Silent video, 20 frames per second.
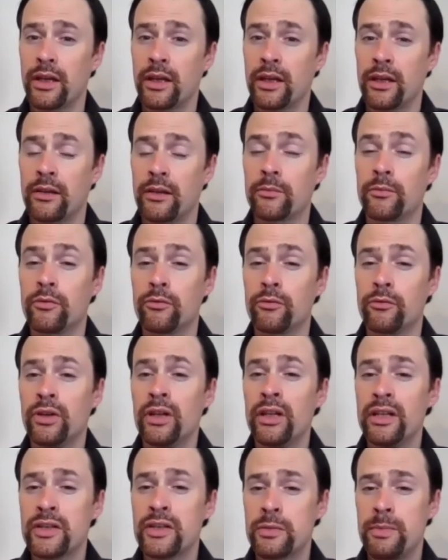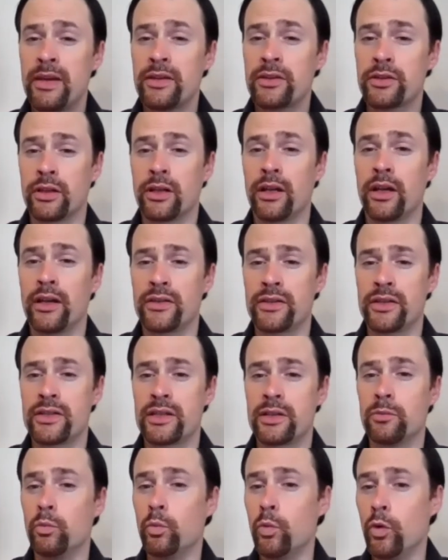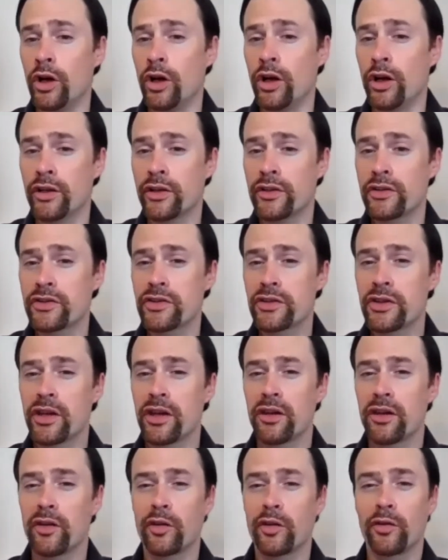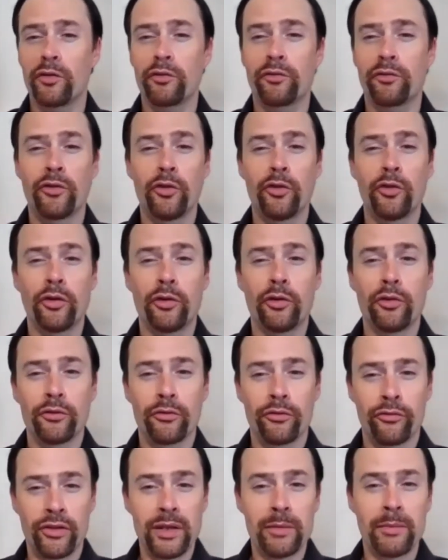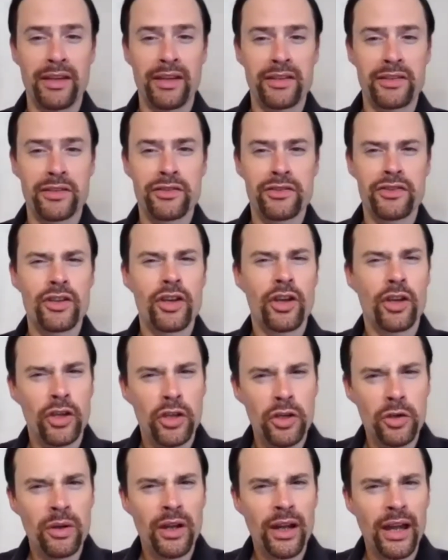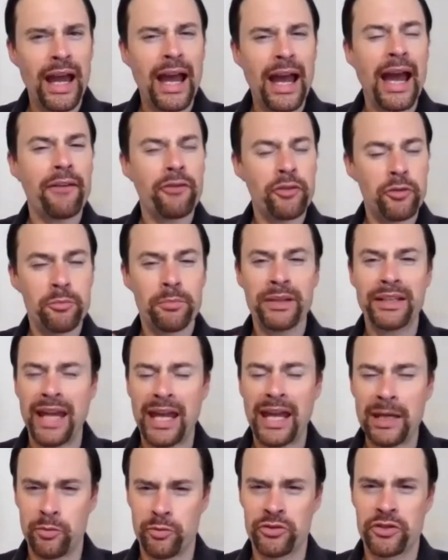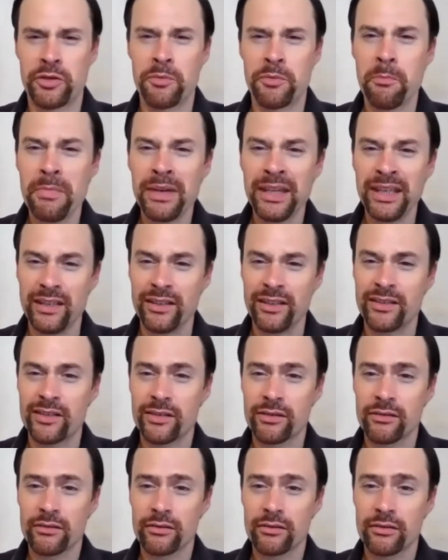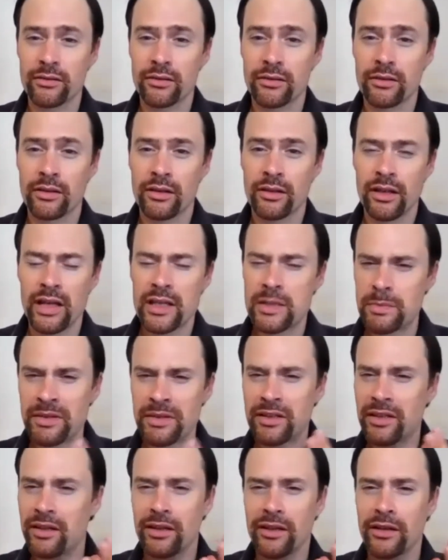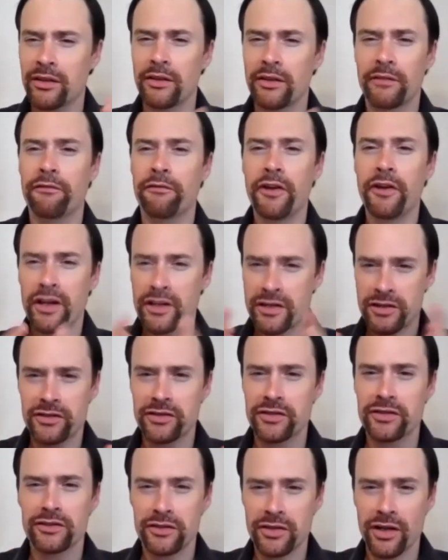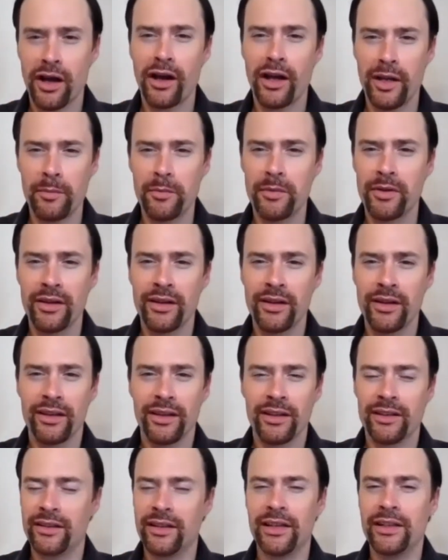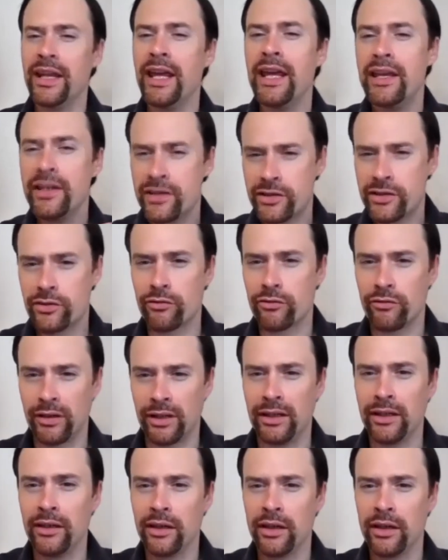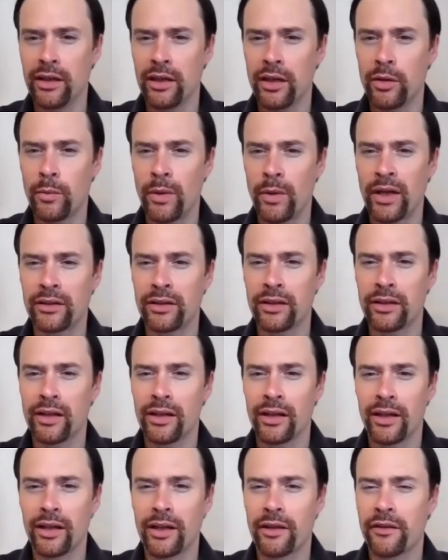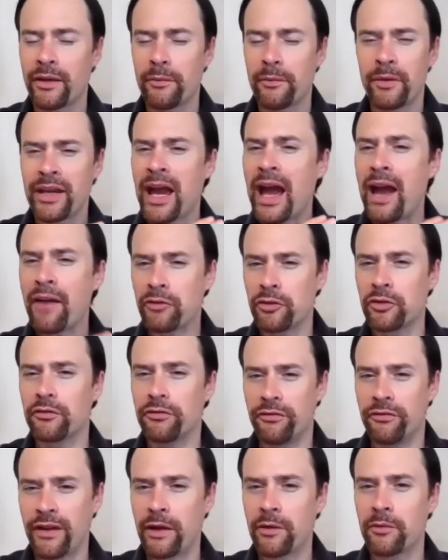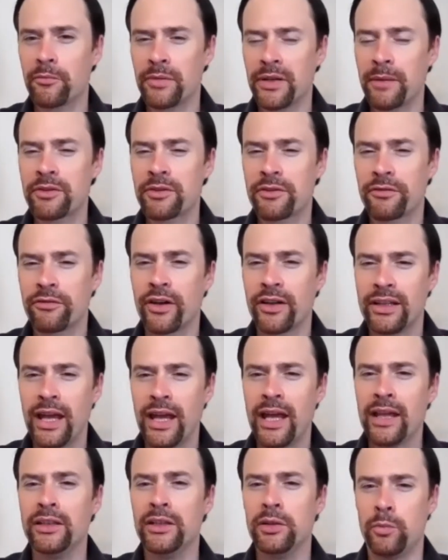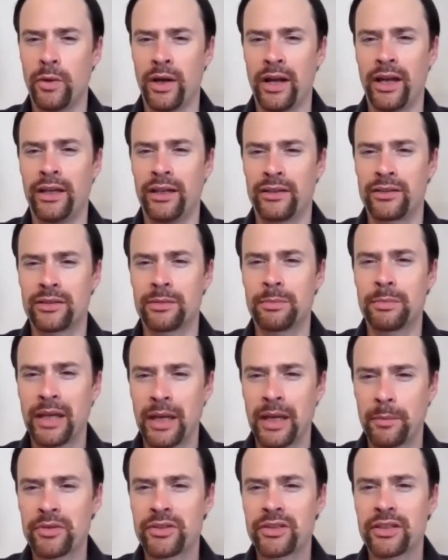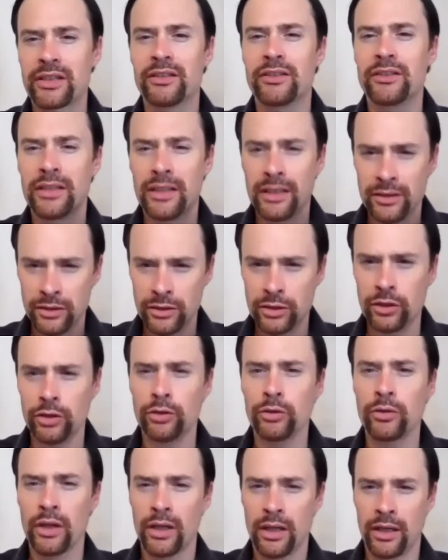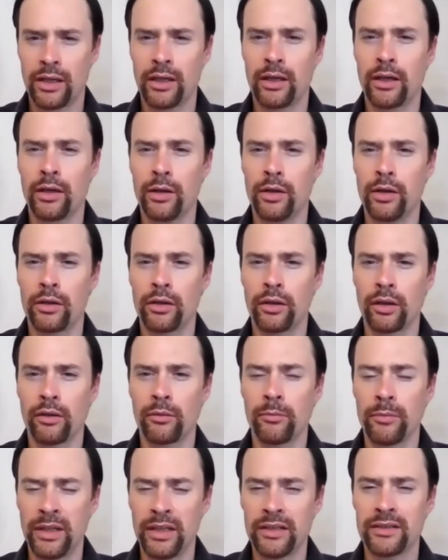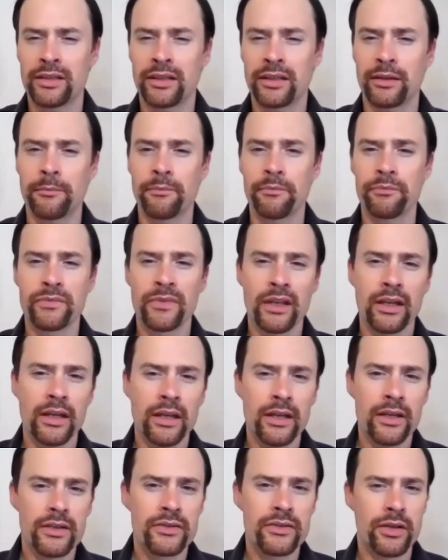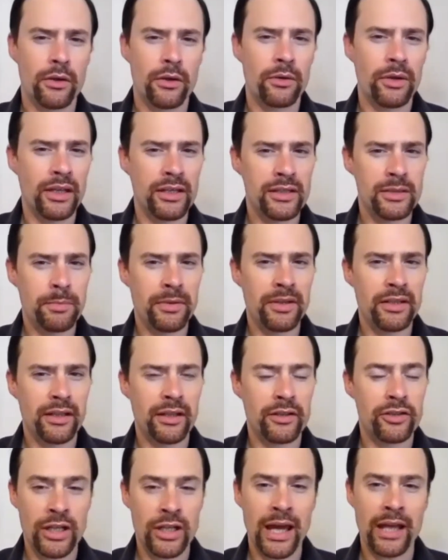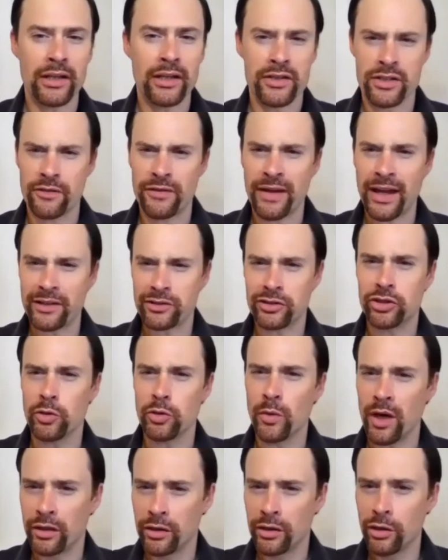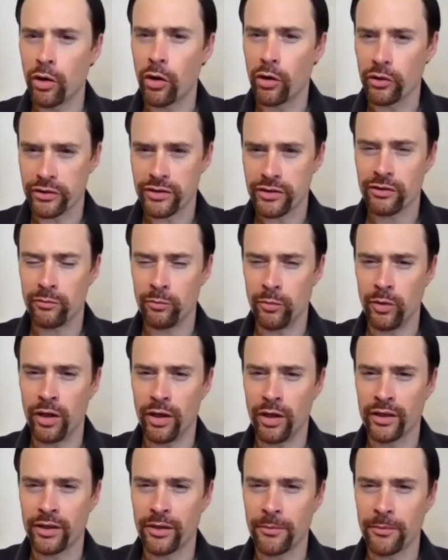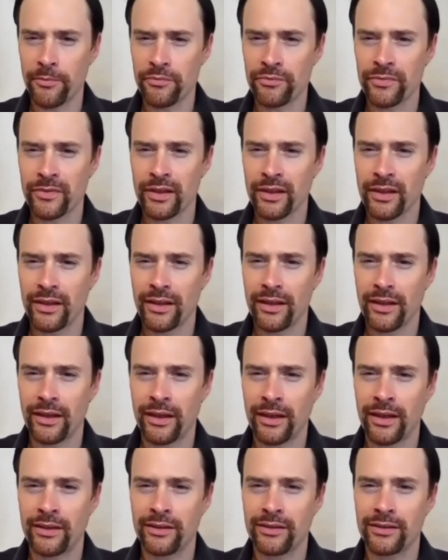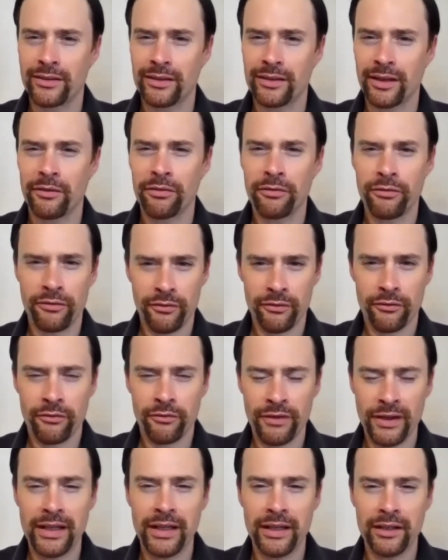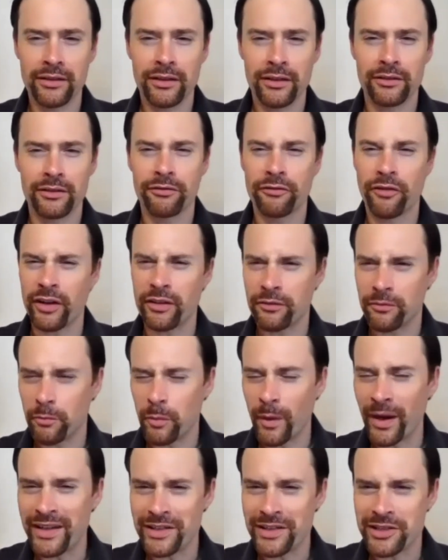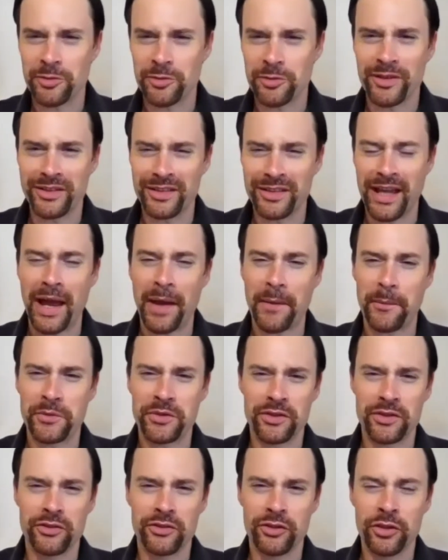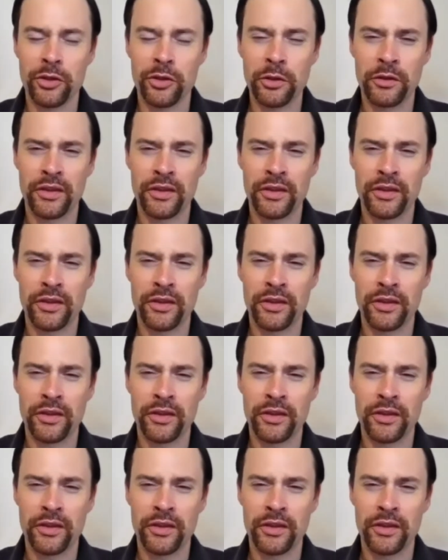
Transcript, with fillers: um, really specializes in works uh, for Freemasons who haven't been able to meet. It's been the, the first time in, in history when uh, that we haven't found, been able to find any way to be able to continue uh, uh, meeting. So it's been a challenge. I've had to do a lot of work and uh, fill in and find ways to adapt and do